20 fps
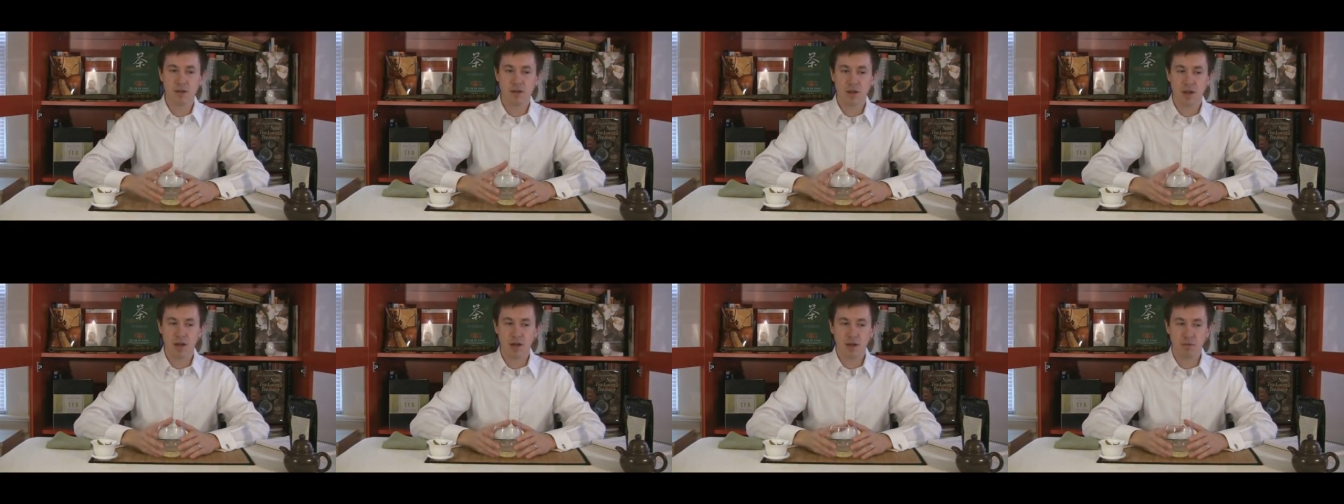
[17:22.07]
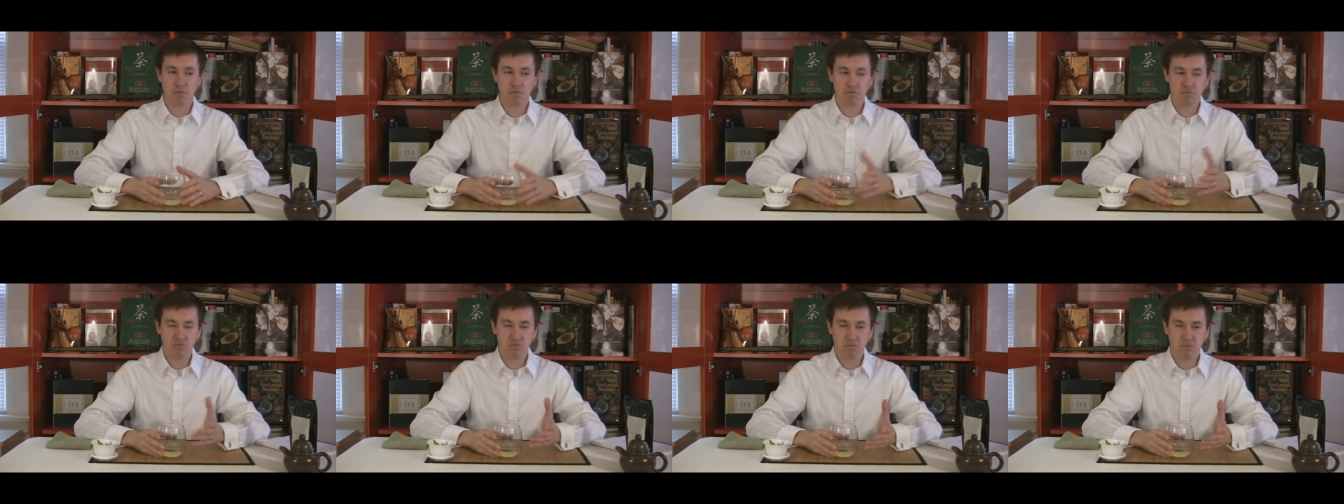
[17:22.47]

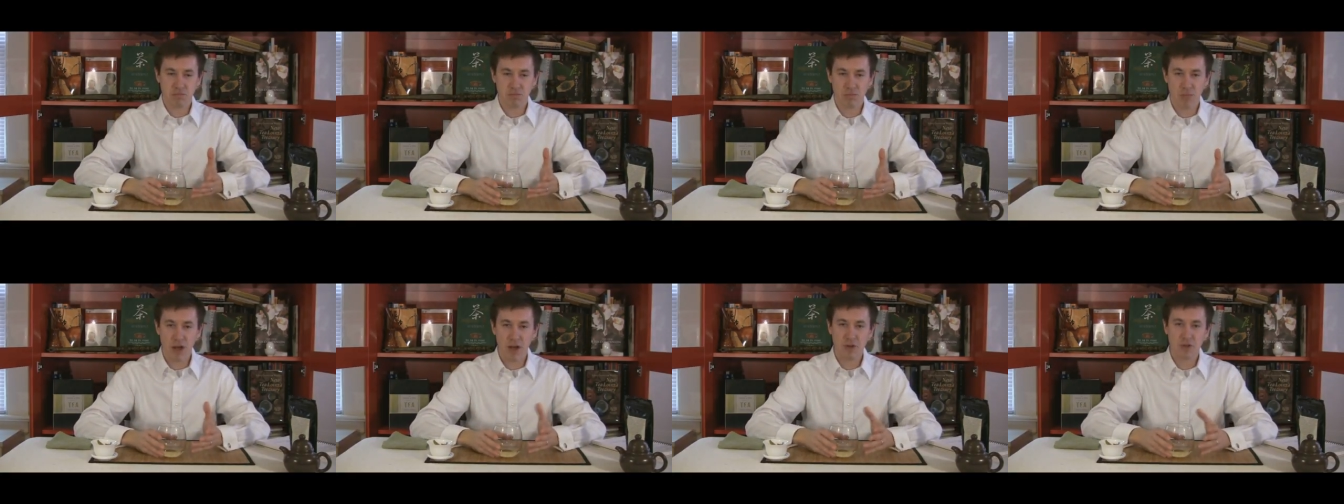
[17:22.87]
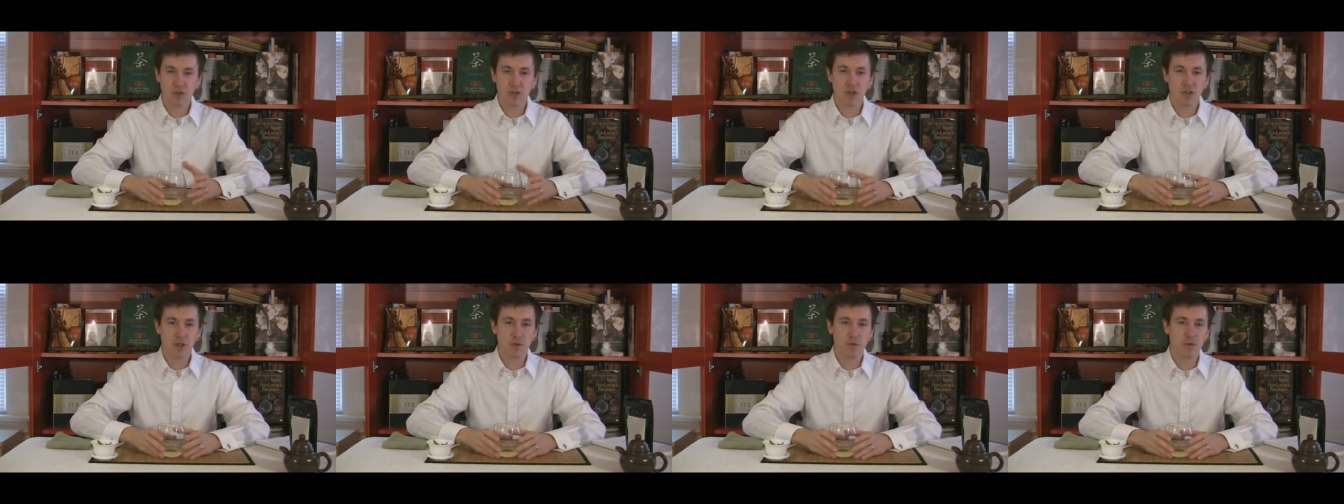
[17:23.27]
How does
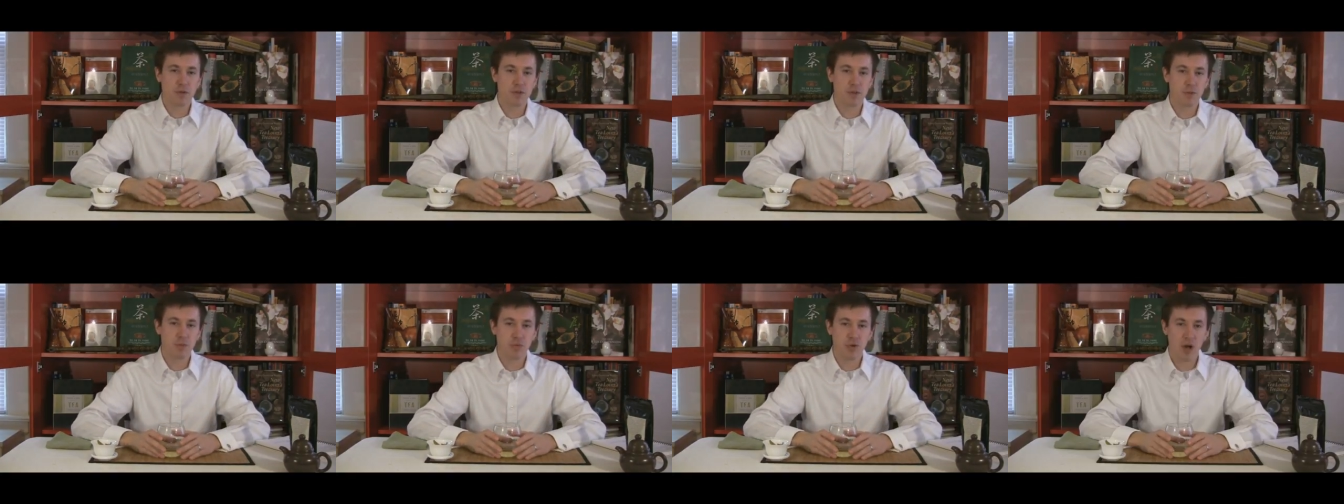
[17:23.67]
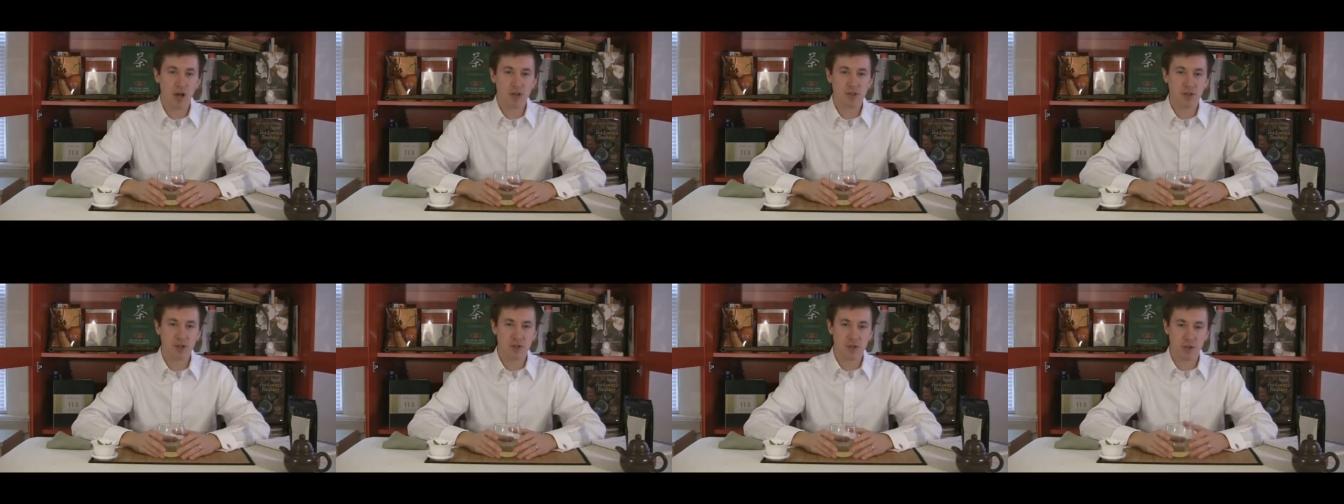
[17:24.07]
the difference in
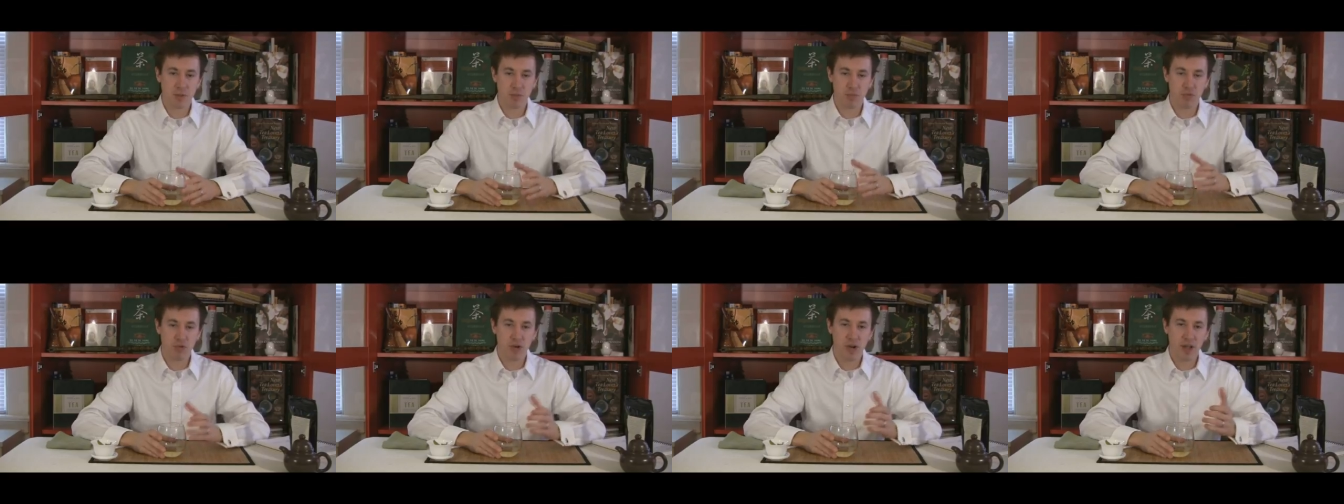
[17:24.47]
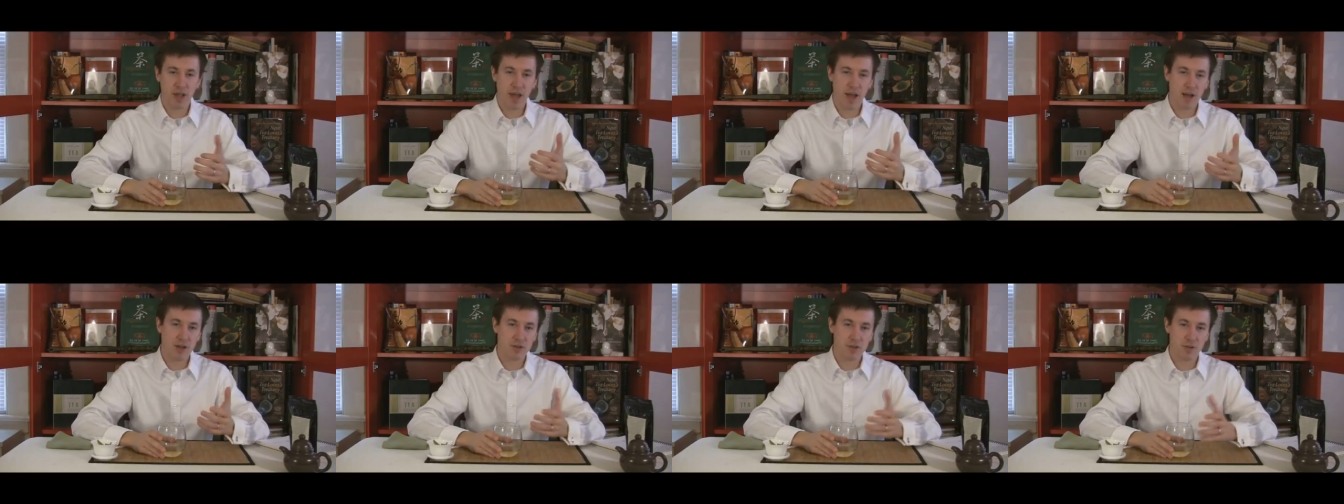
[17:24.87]
processing bring
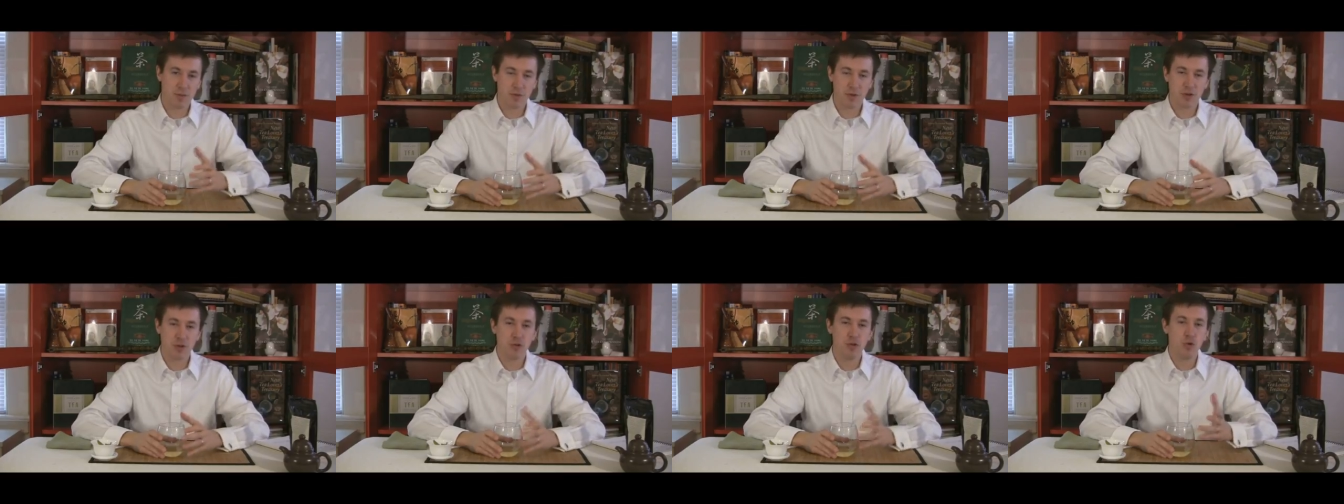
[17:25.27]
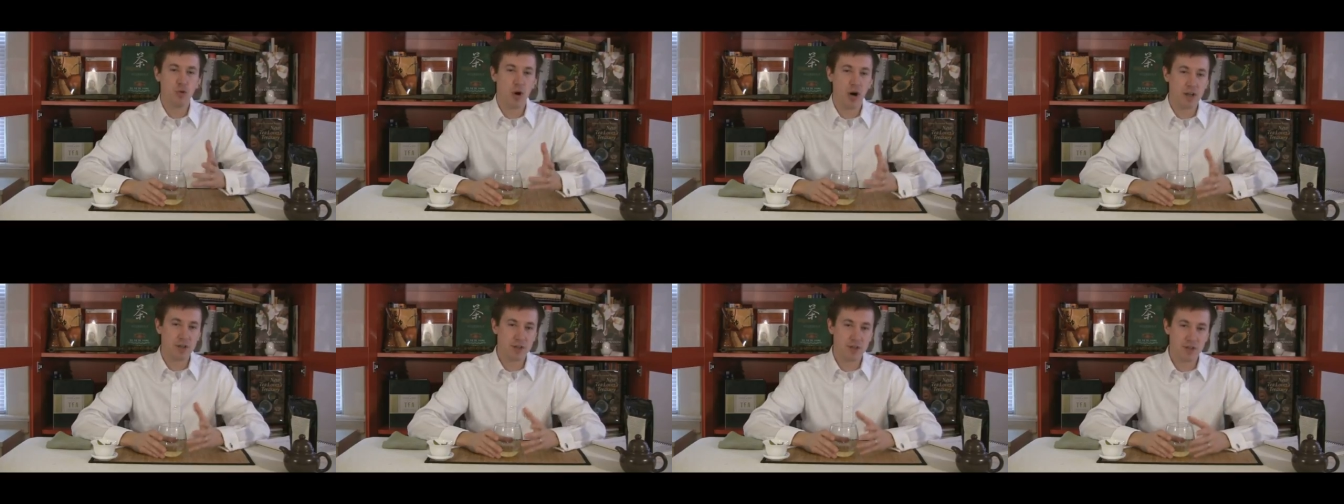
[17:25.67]
out different
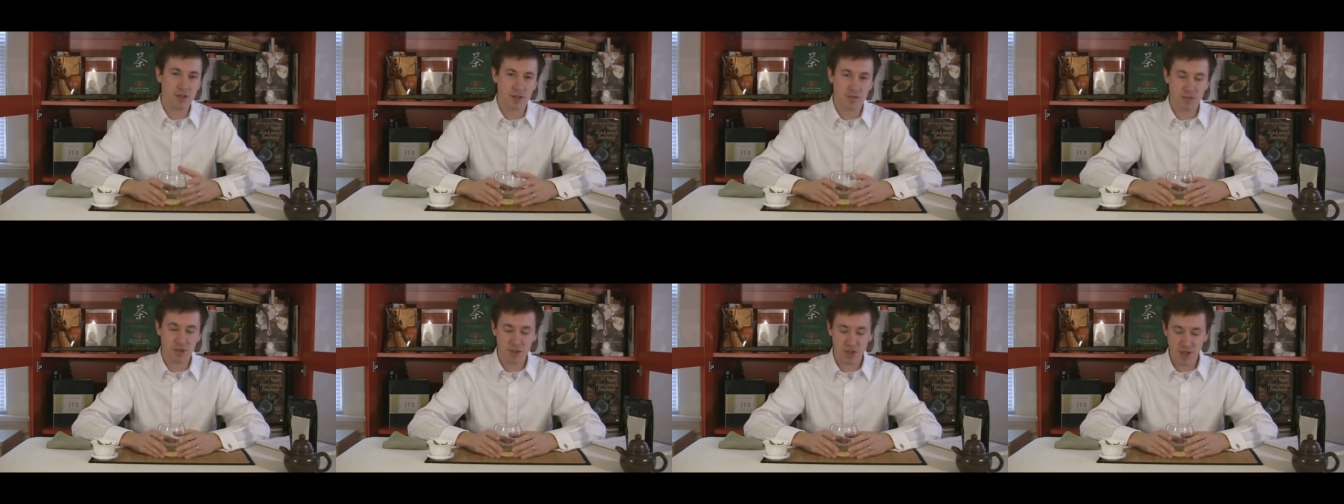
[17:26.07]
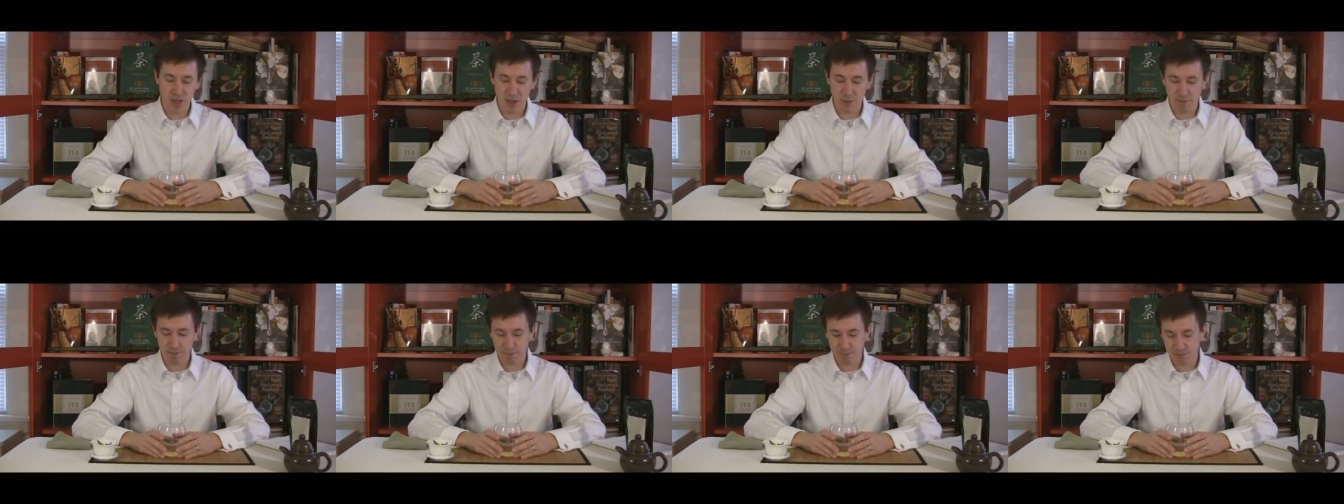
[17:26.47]
nuances of the tea?